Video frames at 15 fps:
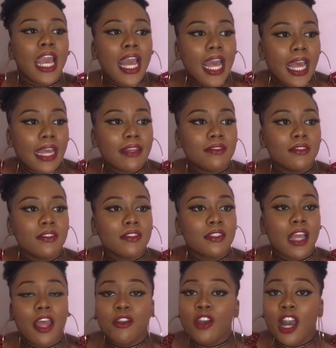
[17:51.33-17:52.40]
and
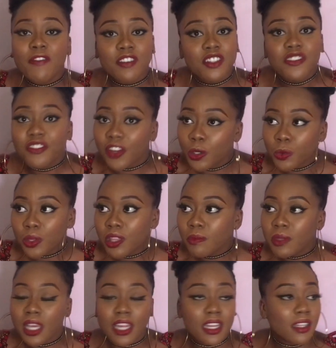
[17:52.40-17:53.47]
I don't have any friend with
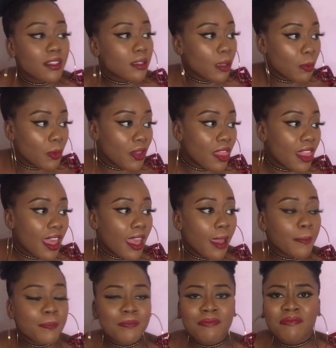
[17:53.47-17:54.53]
me and there's someone there,
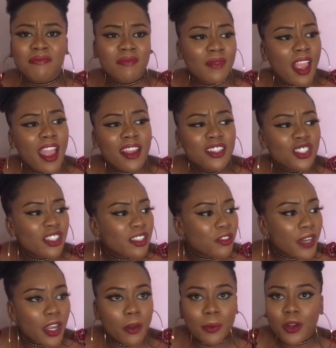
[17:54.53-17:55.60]
I can just
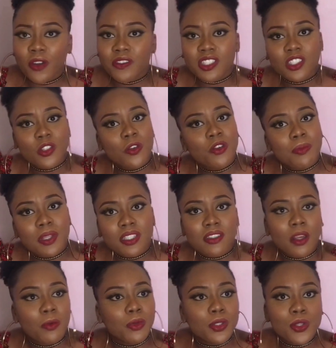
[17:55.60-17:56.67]
strike up a conversation with the person
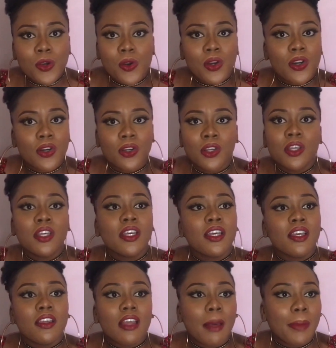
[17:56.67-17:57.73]
and we talk
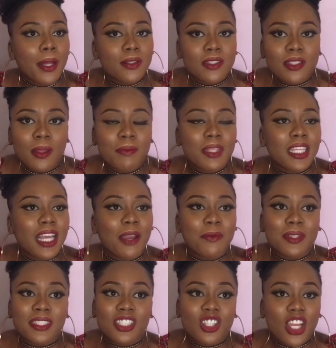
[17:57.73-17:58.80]
about something and
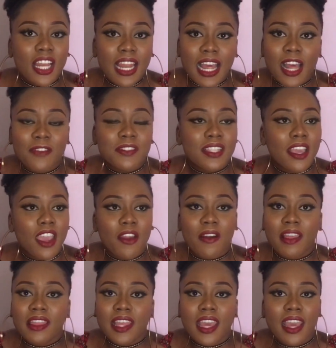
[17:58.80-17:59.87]
we share laughs here
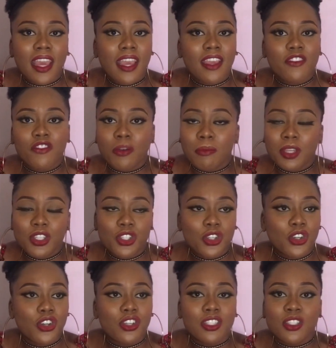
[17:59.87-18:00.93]
and there,
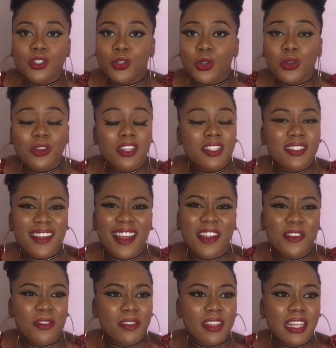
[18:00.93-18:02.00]
information, stories
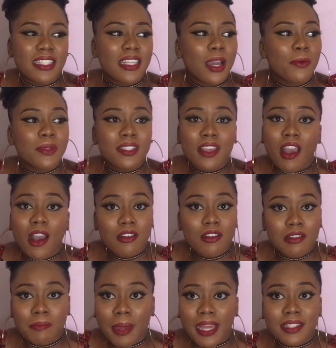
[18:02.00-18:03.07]
and all that, and we say
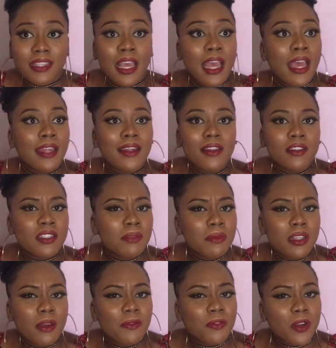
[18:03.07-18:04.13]
goodbyes. That doesn't
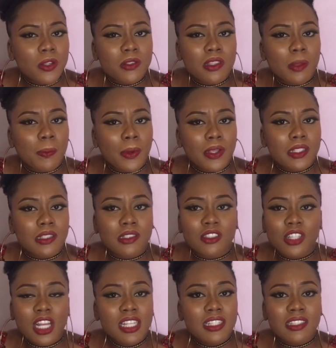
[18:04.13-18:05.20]
mean I'm friends with the person.
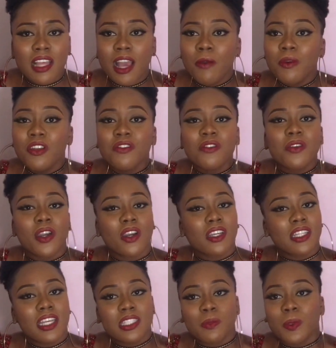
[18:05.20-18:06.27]
Chances are I won't even
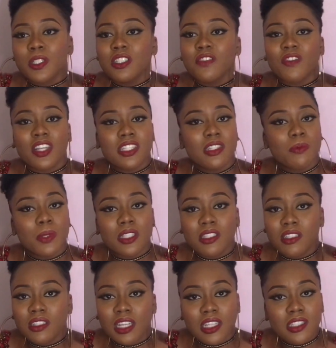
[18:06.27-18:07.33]
recognize the person if I see the person
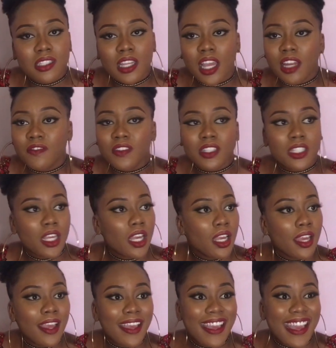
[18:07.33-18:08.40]
the next day, and if they say,
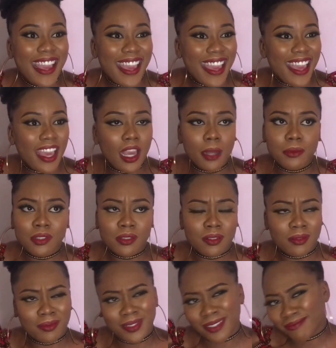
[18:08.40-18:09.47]
hey, I'm just
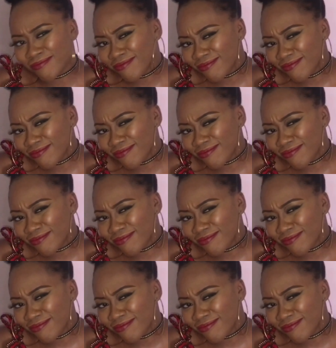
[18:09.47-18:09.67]
gonna be like,